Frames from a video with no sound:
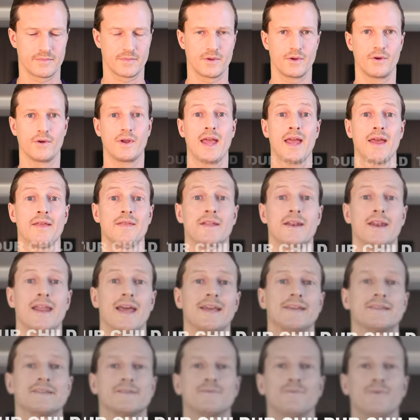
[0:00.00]
Okay, the
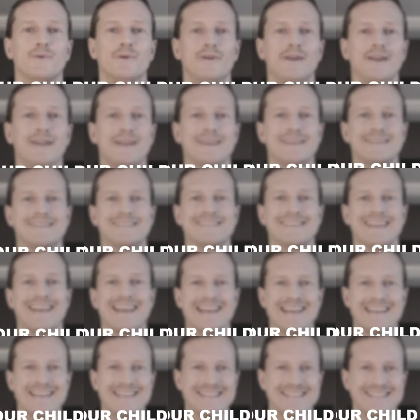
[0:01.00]
next one is
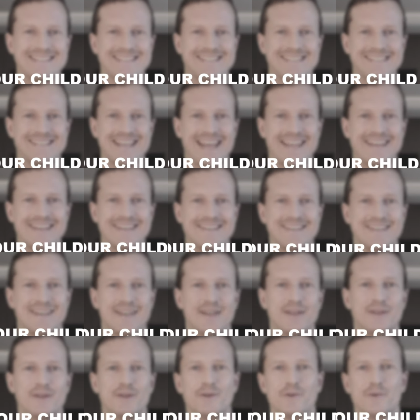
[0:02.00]
send
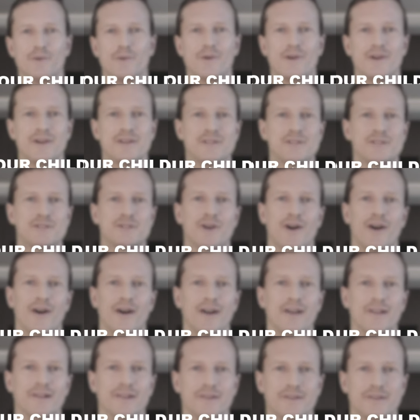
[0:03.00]
your
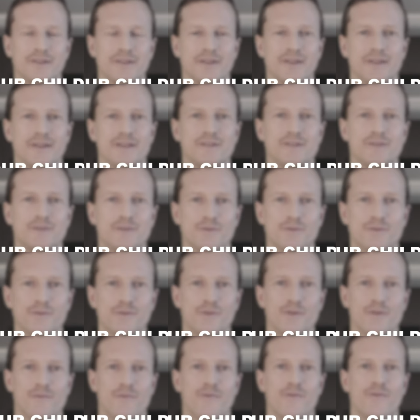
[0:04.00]
child to do
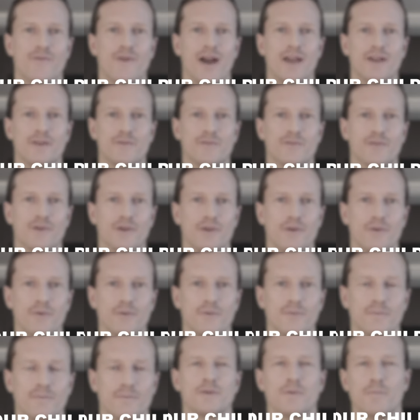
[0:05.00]
the fight for you.
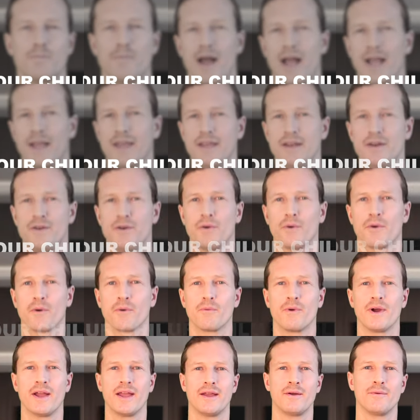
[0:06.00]
Back in
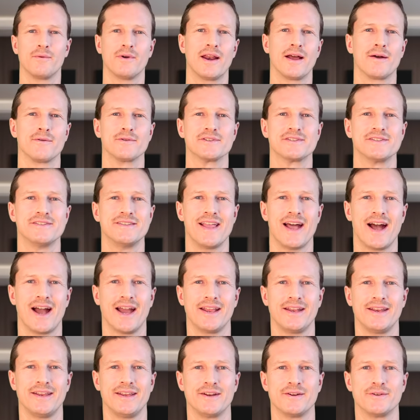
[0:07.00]
Norway, when I was
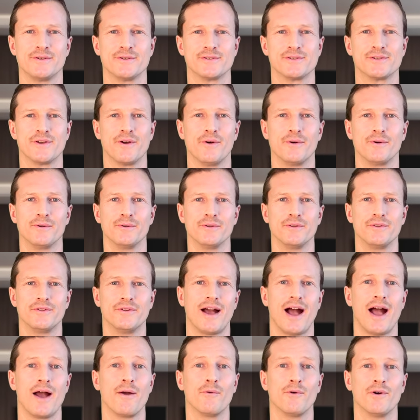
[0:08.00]
9 years old,
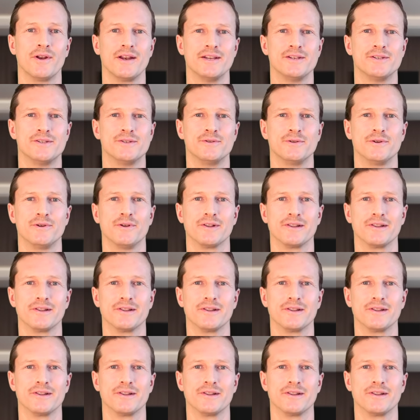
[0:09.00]
I wanted to